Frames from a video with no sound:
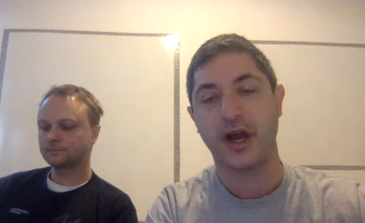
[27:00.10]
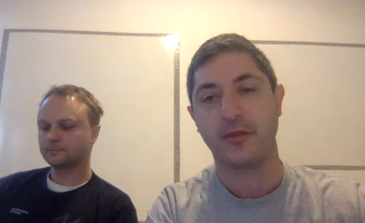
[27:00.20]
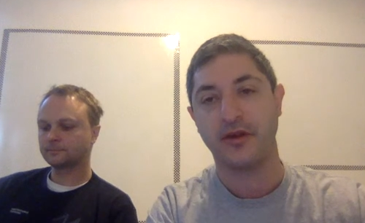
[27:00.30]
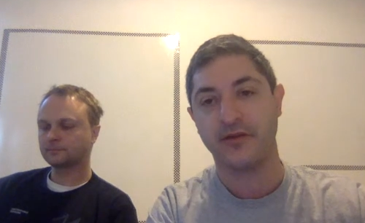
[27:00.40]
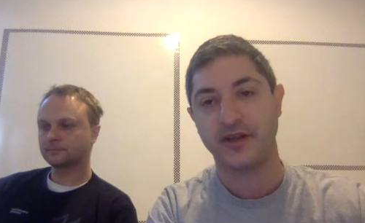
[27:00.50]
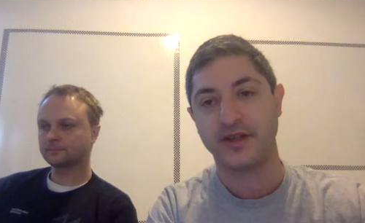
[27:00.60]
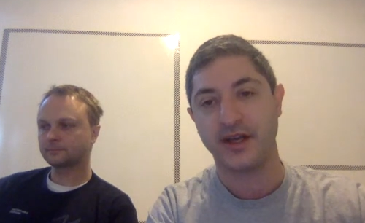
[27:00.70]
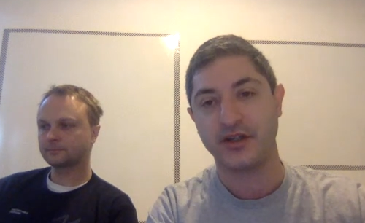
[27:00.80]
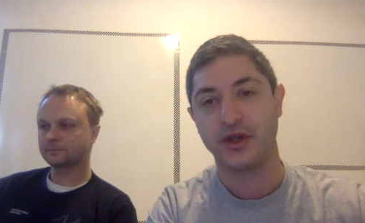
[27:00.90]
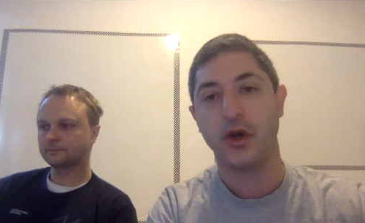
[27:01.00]
Speaker 1: IPFS
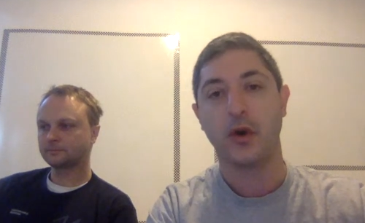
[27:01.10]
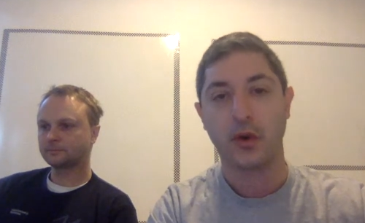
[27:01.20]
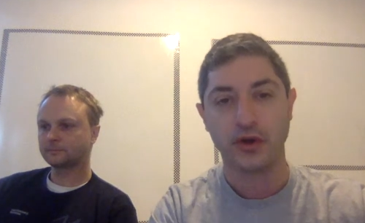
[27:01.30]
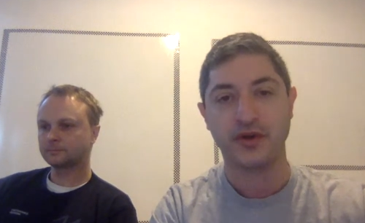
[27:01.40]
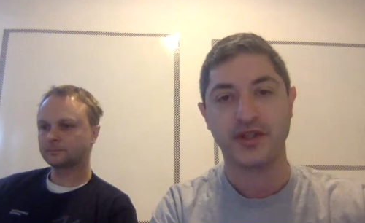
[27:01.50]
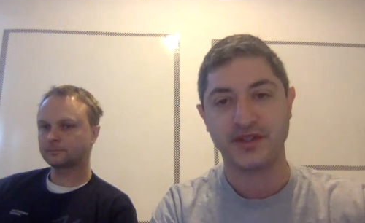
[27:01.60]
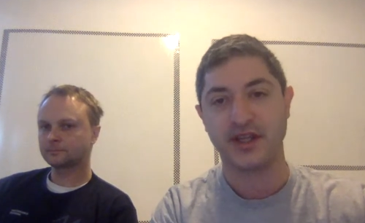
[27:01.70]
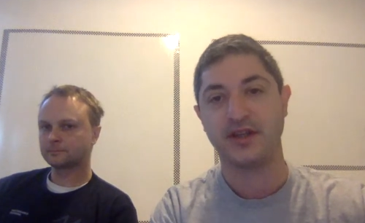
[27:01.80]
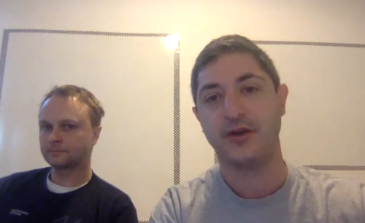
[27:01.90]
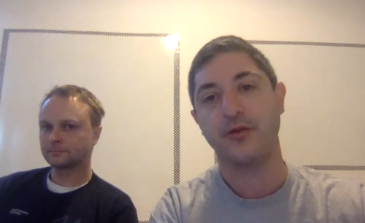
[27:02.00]
hash, or you can
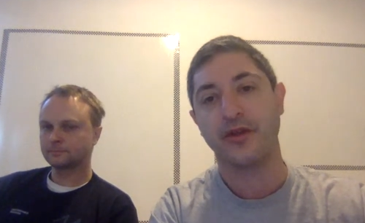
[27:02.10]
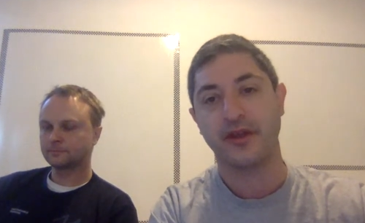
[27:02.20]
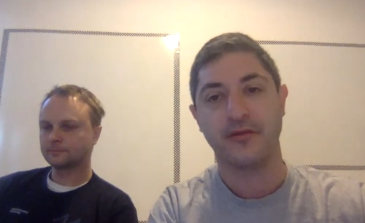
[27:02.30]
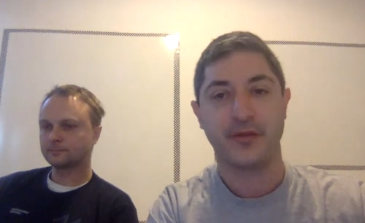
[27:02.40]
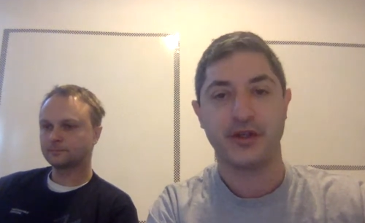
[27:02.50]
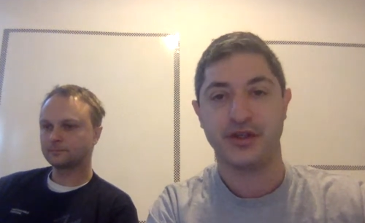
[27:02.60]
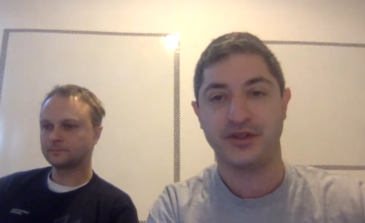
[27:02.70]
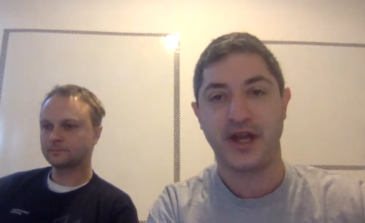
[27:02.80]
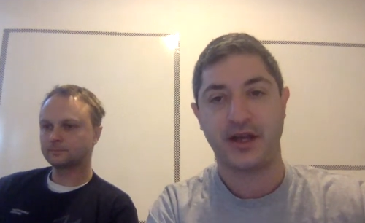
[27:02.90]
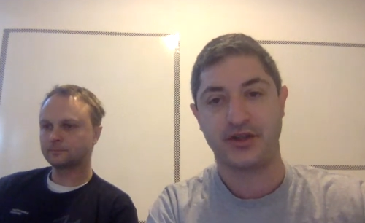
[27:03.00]
send it with the information
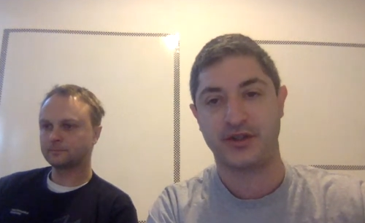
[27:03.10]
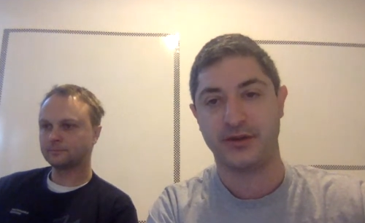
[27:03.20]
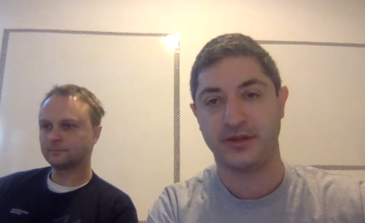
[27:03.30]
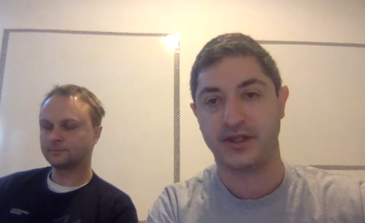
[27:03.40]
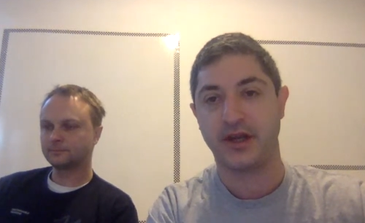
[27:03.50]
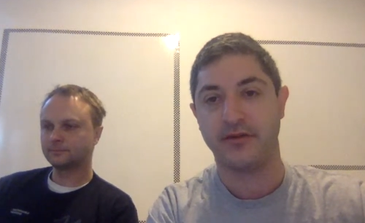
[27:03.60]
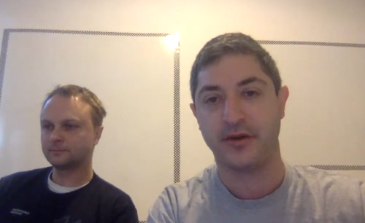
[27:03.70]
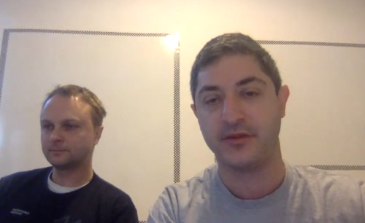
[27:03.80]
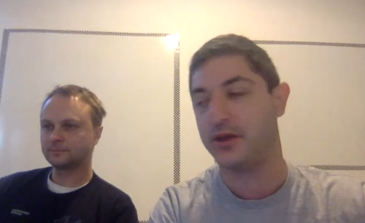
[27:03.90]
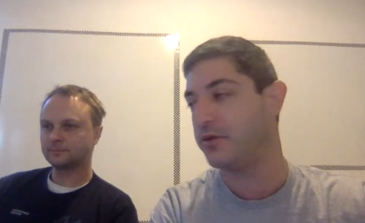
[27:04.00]
attached. So it's kind of
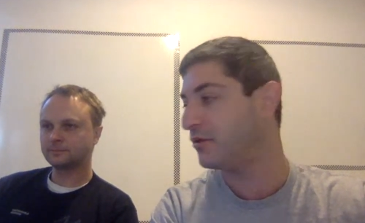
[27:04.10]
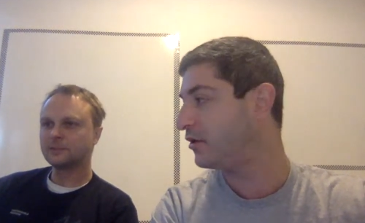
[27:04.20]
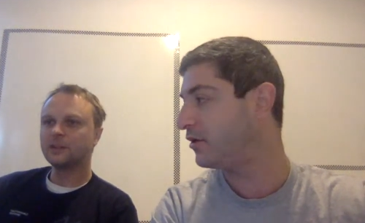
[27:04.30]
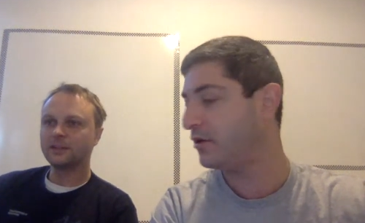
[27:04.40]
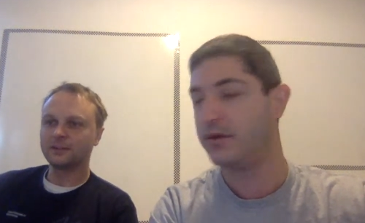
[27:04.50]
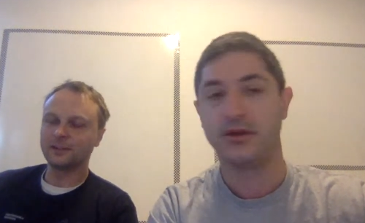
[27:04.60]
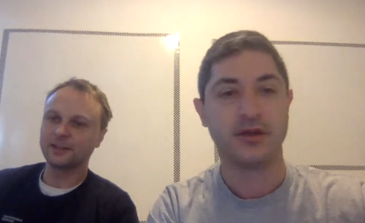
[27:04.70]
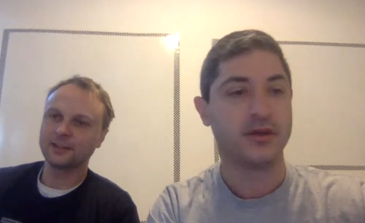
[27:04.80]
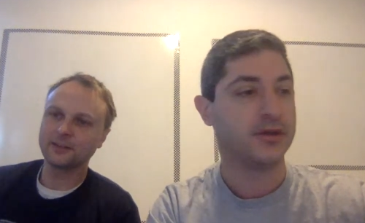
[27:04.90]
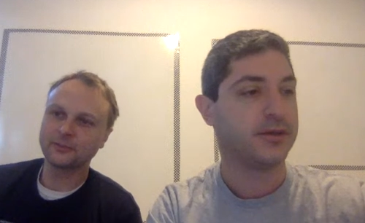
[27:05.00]
up to you.
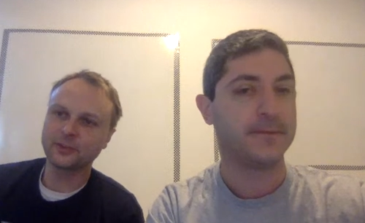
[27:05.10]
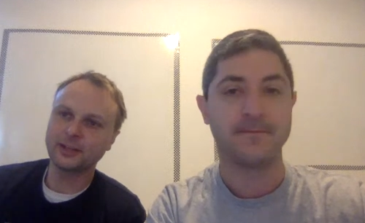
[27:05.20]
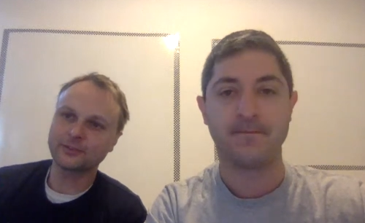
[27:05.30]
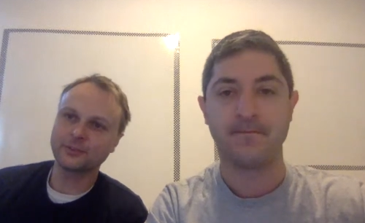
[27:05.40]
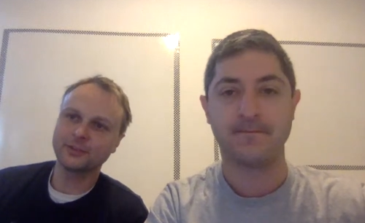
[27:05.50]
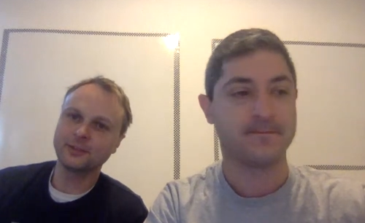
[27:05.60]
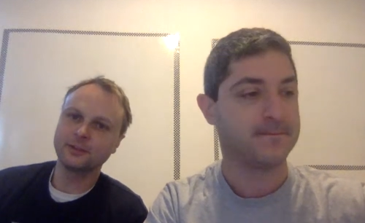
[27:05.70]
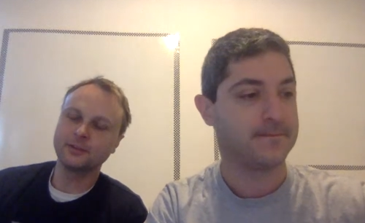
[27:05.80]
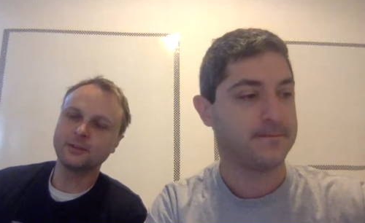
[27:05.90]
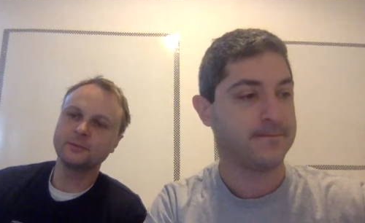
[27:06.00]
Speaker 2: Yeah, and I'll say
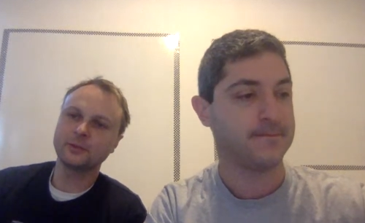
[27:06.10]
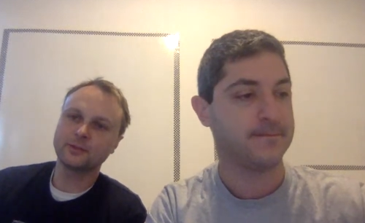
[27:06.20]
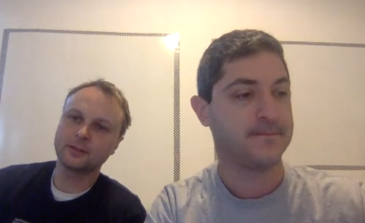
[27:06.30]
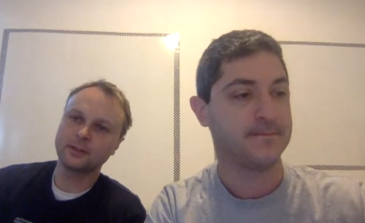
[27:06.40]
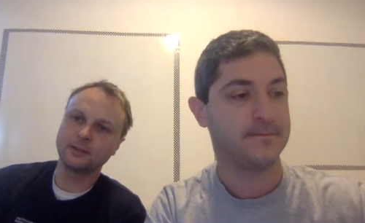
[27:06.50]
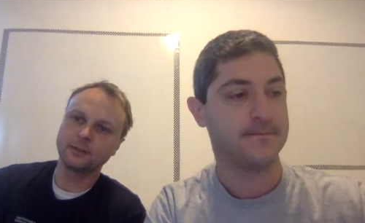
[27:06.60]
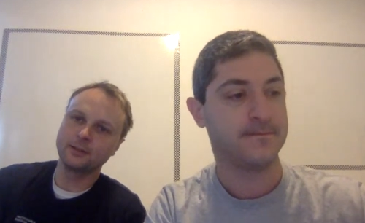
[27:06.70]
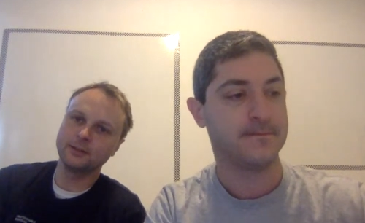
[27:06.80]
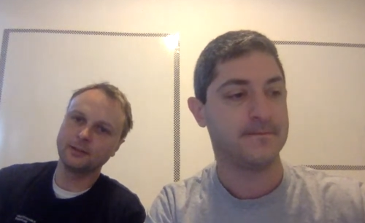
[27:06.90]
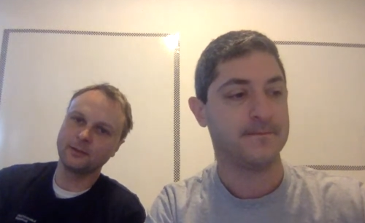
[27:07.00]
actually the default
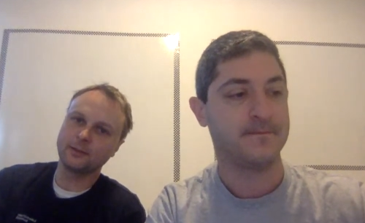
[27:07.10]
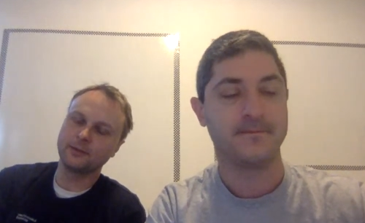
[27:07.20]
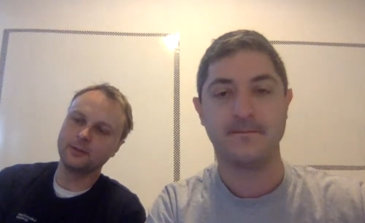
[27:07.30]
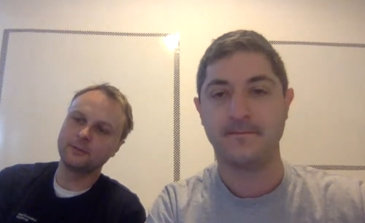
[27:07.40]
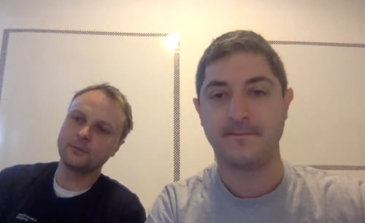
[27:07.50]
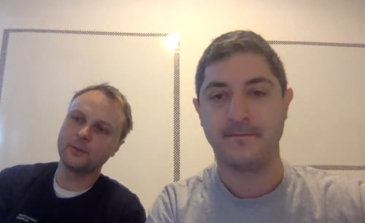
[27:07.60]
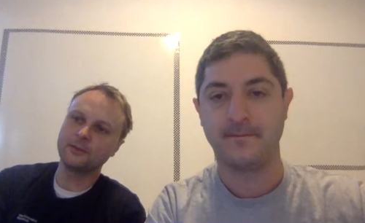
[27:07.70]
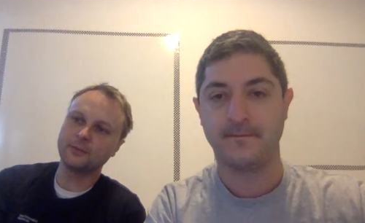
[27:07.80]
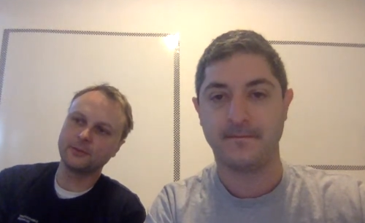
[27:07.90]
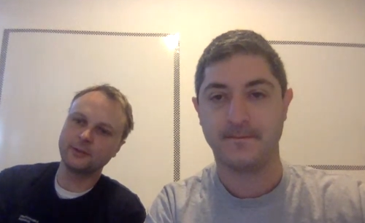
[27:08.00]
setting is the
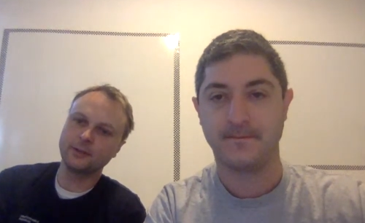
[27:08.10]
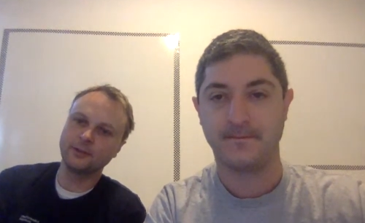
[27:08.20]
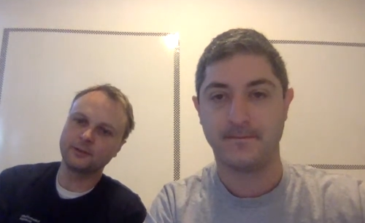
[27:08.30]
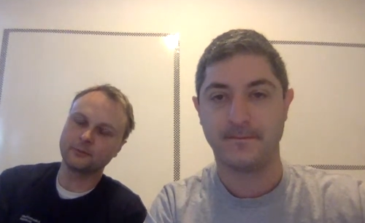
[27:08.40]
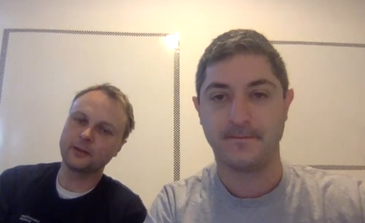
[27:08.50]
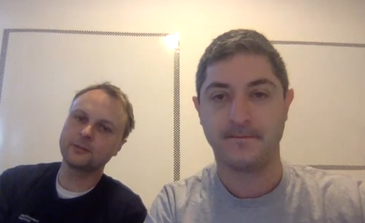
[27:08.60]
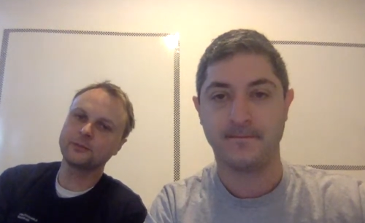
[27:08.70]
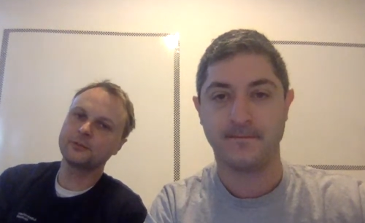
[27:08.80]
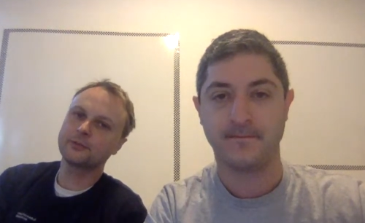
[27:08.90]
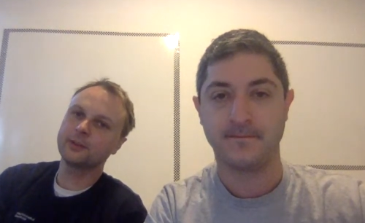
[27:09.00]
information is
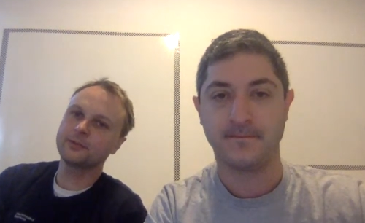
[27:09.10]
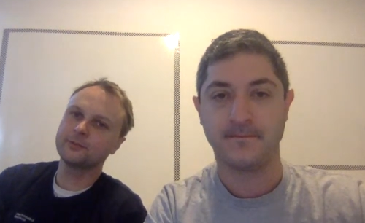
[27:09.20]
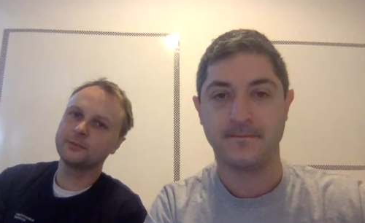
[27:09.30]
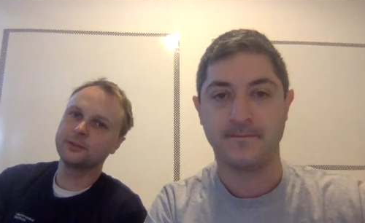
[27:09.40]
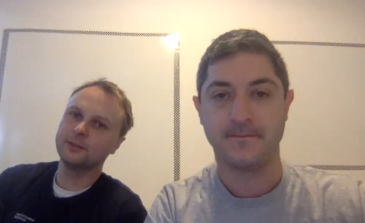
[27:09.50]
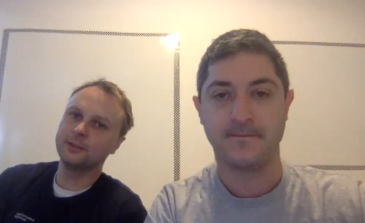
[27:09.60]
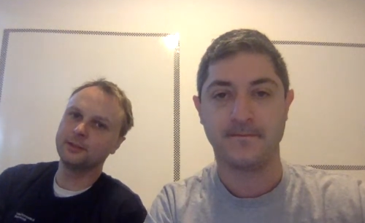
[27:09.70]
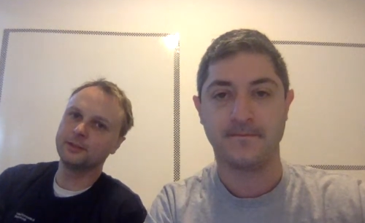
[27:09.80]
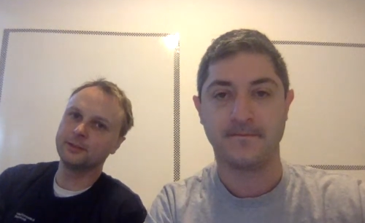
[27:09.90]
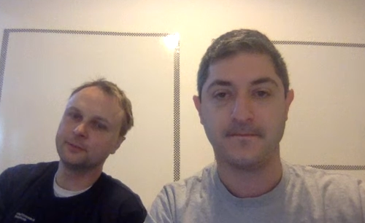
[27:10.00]
erased on transfer,
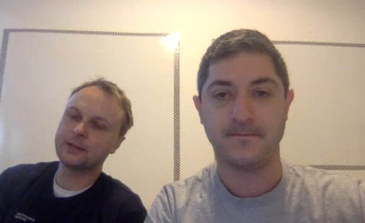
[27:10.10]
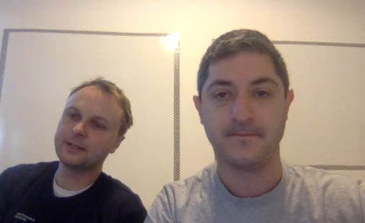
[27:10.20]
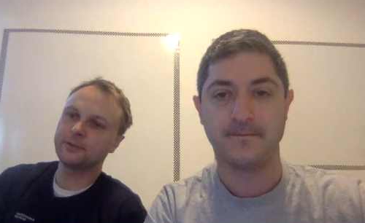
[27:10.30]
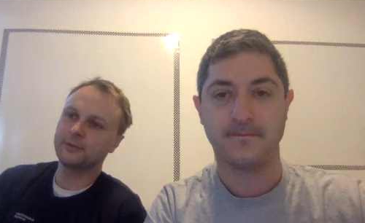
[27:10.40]
and uh, right now